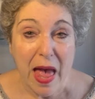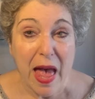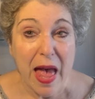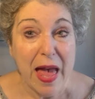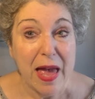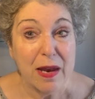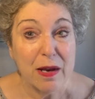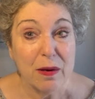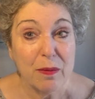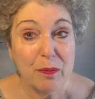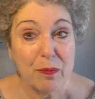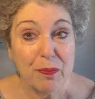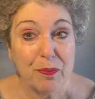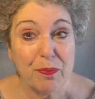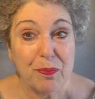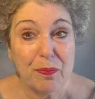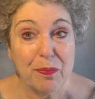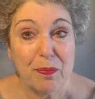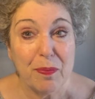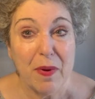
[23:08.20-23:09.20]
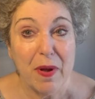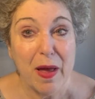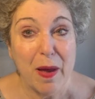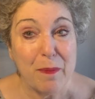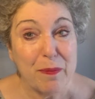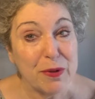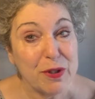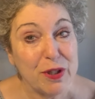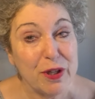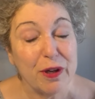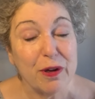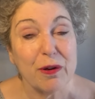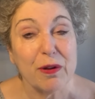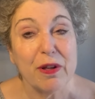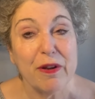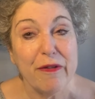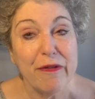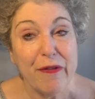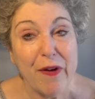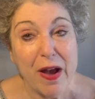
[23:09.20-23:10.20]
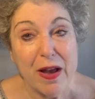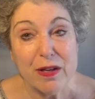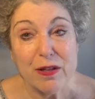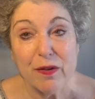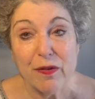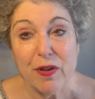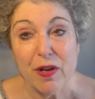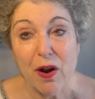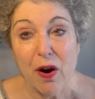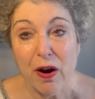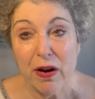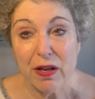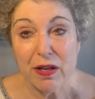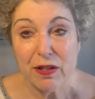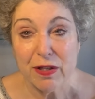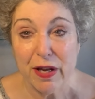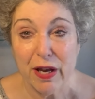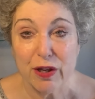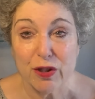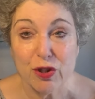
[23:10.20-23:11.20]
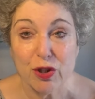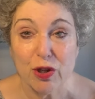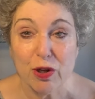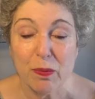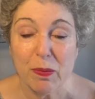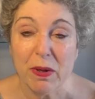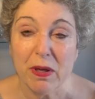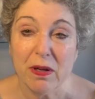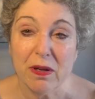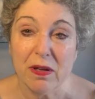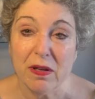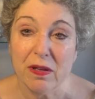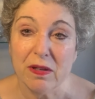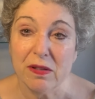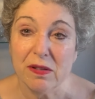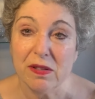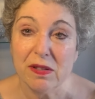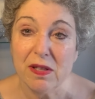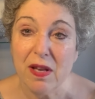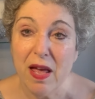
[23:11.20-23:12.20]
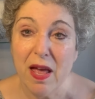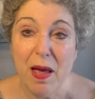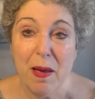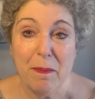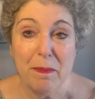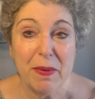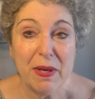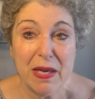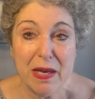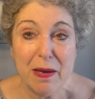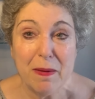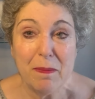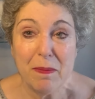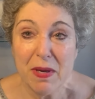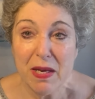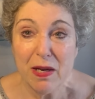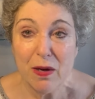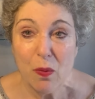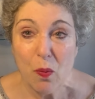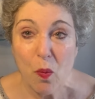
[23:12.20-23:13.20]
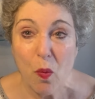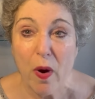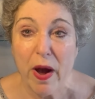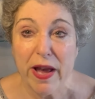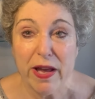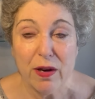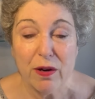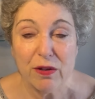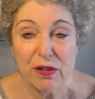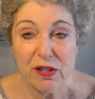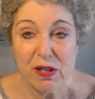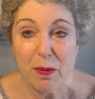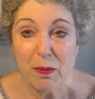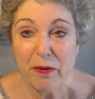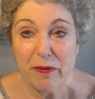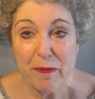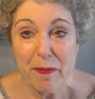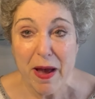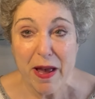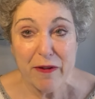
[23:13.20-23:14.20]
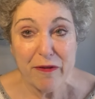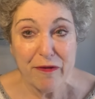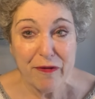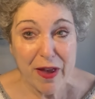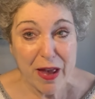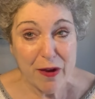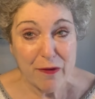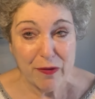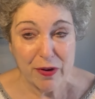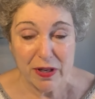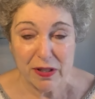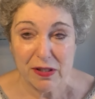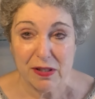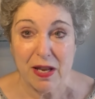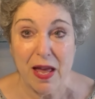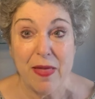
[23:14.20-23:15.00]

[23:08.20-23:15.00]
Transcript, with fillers: and am particularly fond of the architecture because McKim, Mead and White are some of my favorites,